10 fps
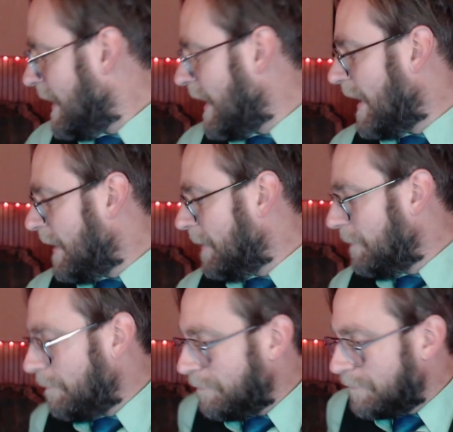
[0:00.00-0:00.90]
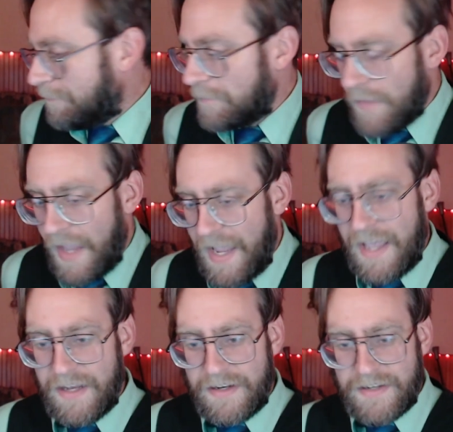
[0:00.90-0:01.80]
Um,
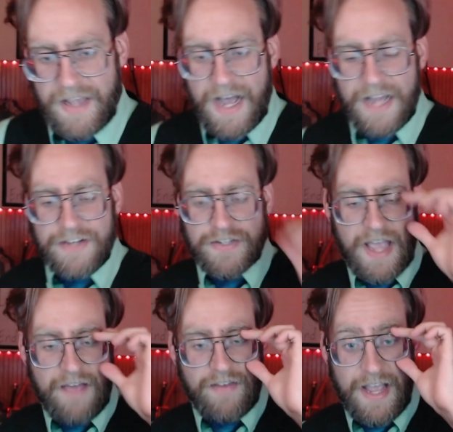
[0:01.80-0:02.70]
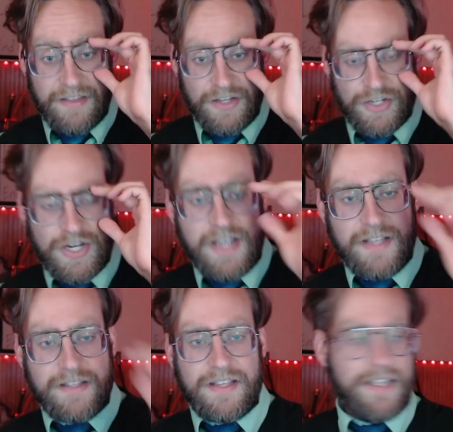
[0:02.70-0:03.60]
and I just haven't had the
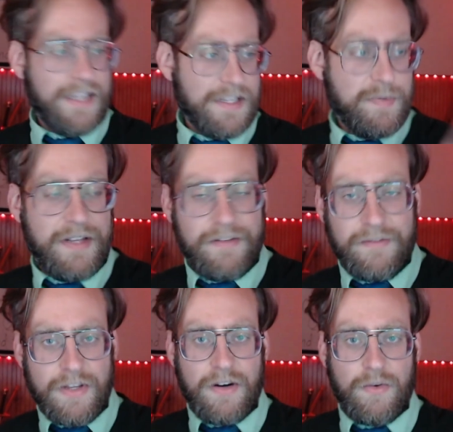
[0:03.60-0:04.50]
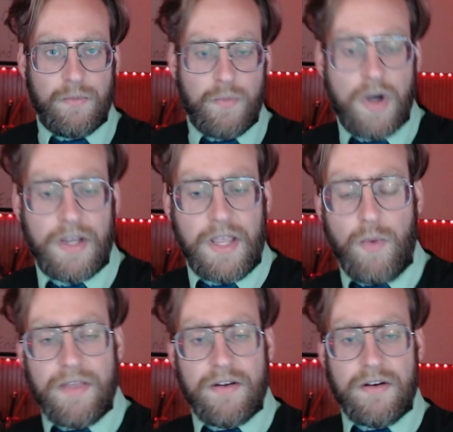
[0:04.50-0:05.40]
chance. Uh, like it's been, you know, wonky
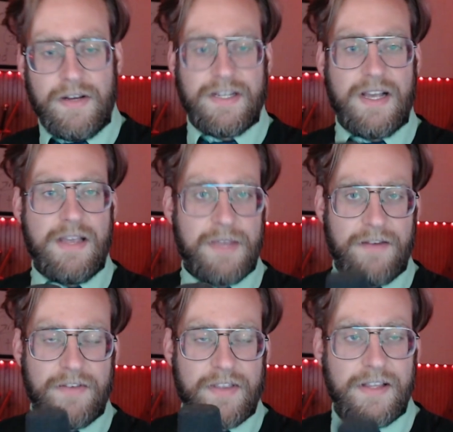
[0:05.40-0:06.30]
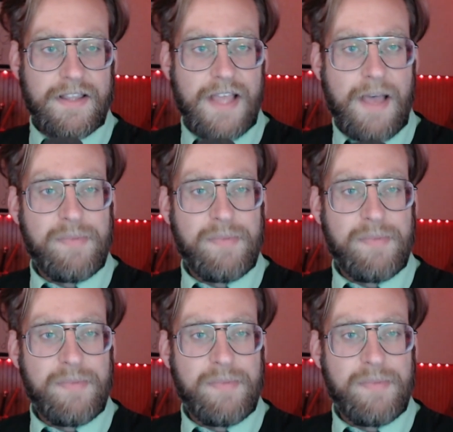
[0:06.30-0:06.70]
weather and timing and everything like that.